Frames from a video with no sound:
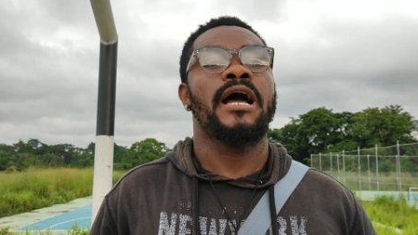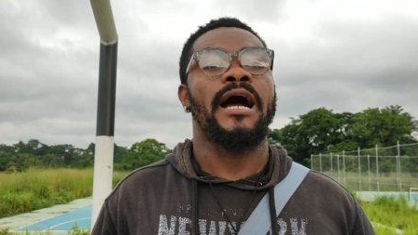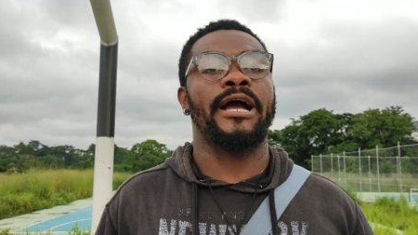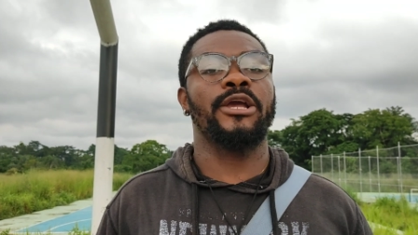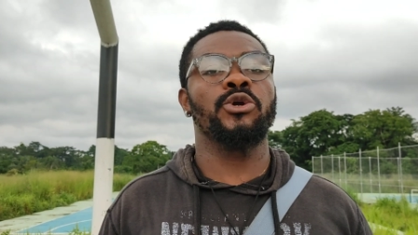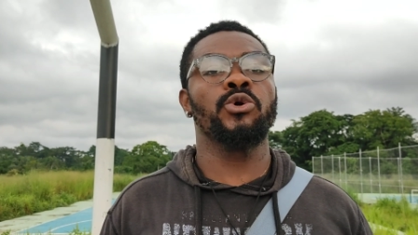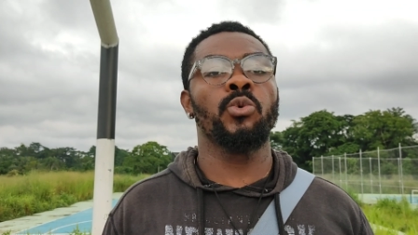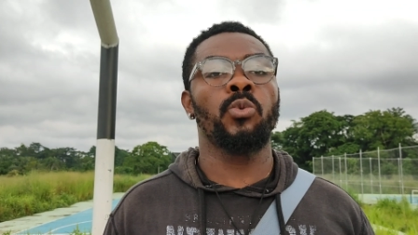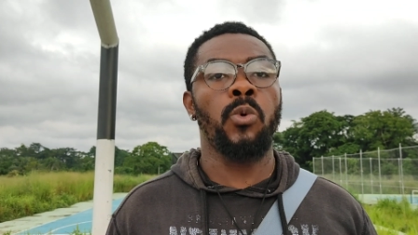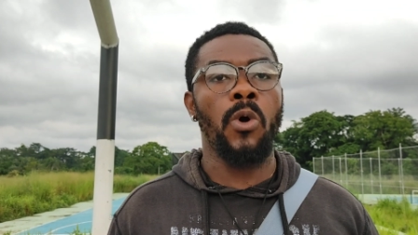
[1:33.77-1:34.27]

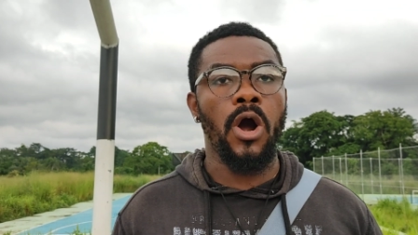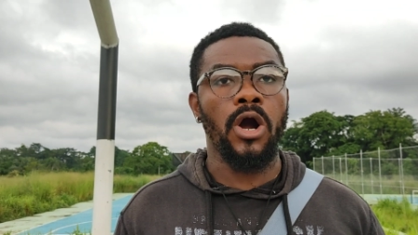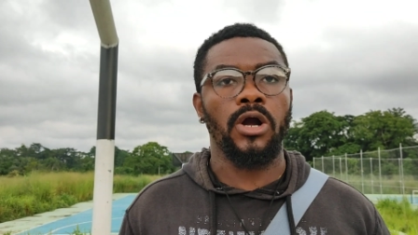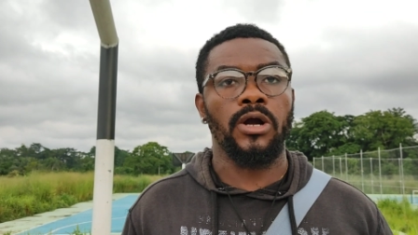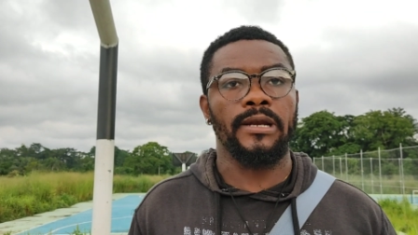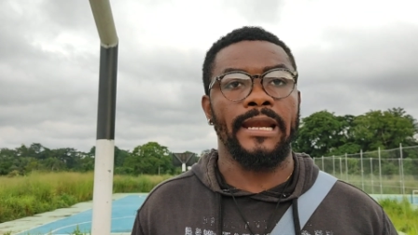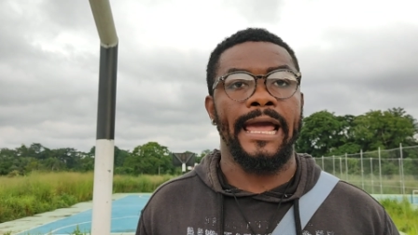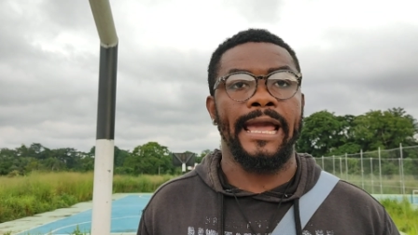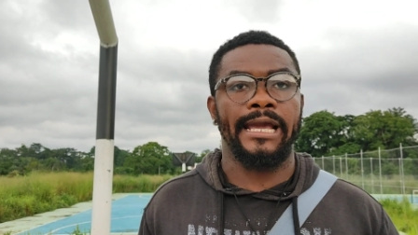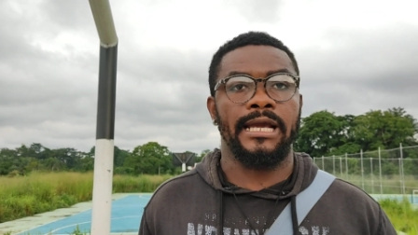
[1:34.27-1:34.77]
and you
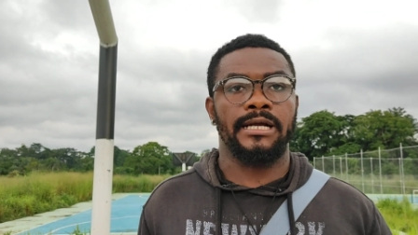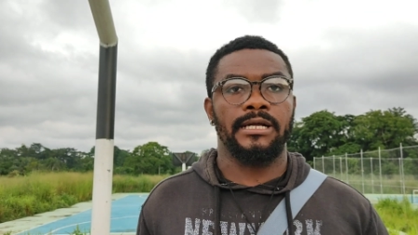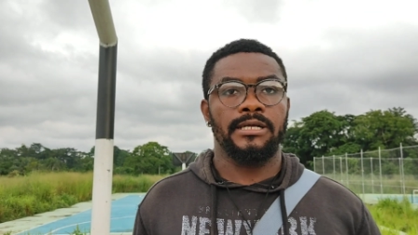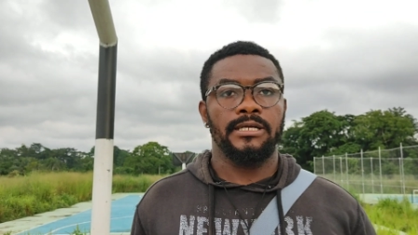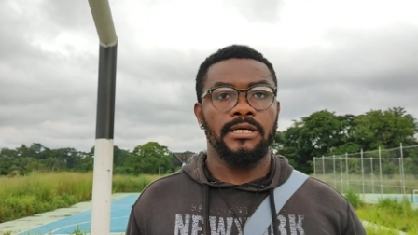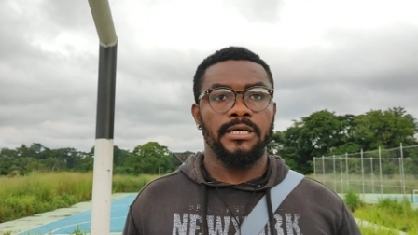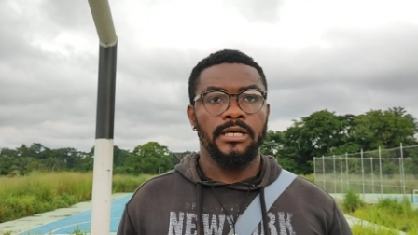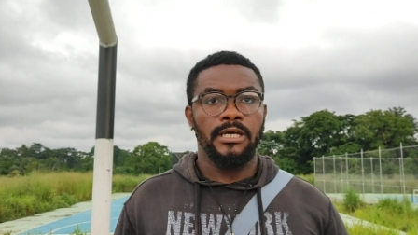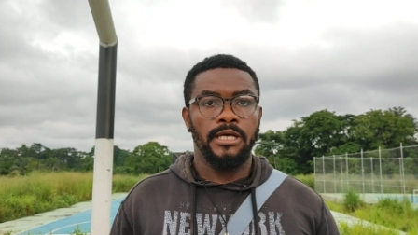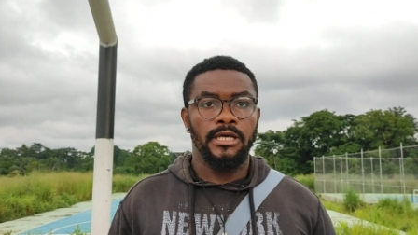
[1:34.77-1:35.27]
walk like
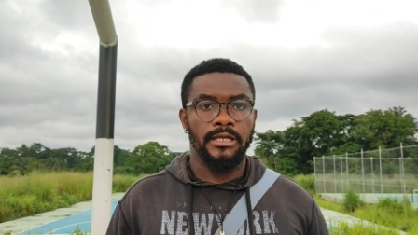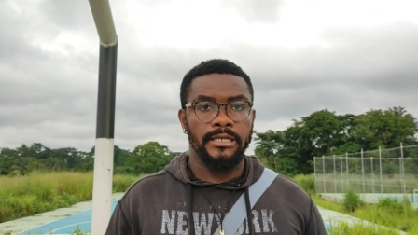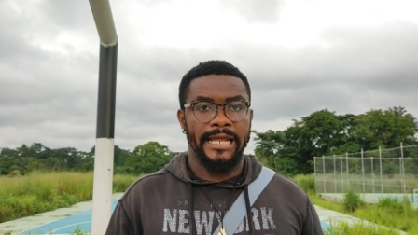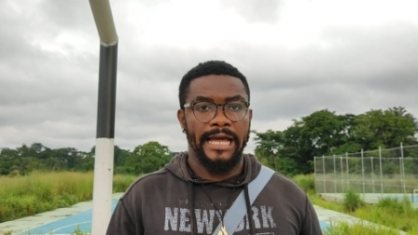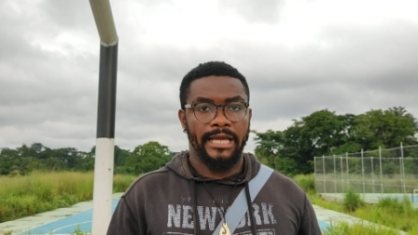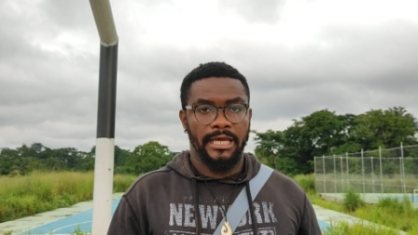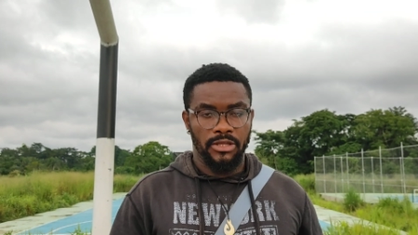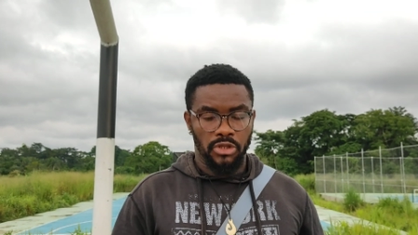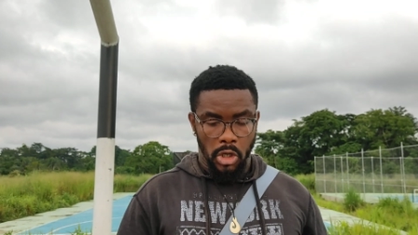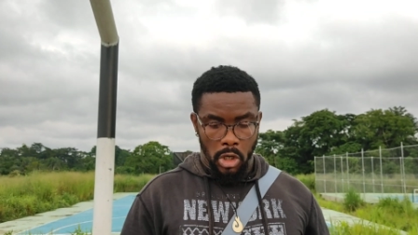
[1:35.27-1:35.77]

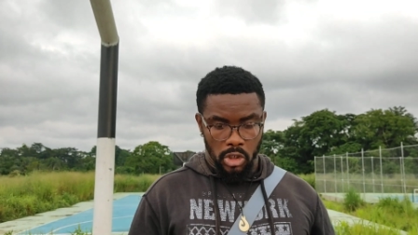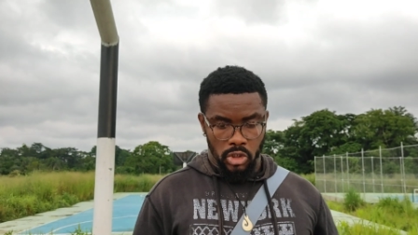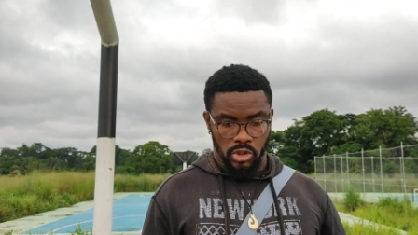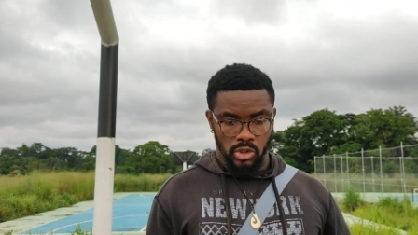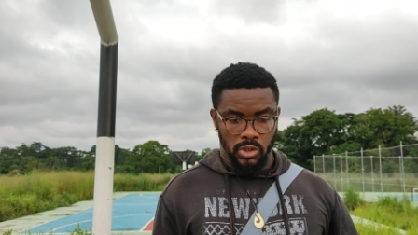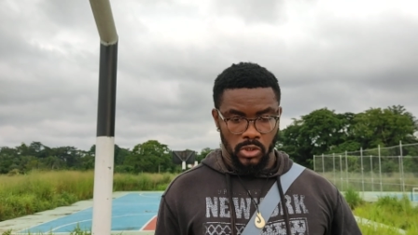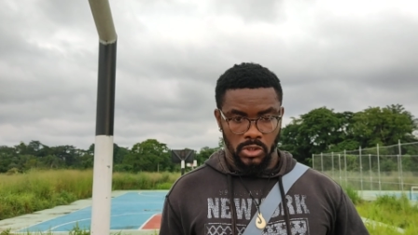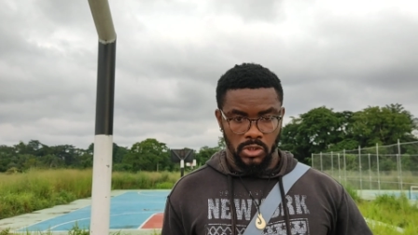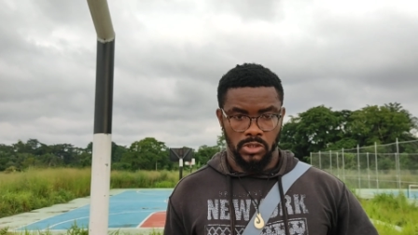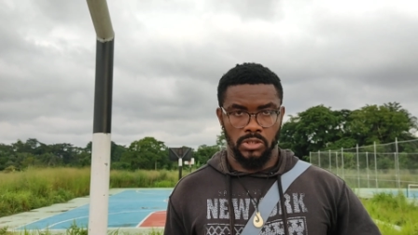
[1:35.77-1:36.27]
like a
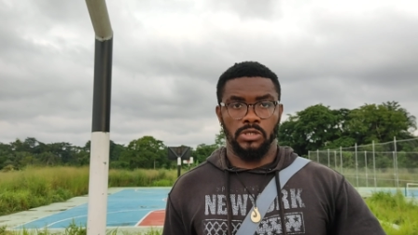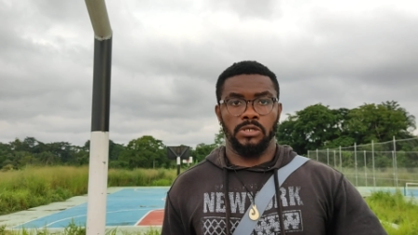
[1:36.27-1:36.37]
doctor.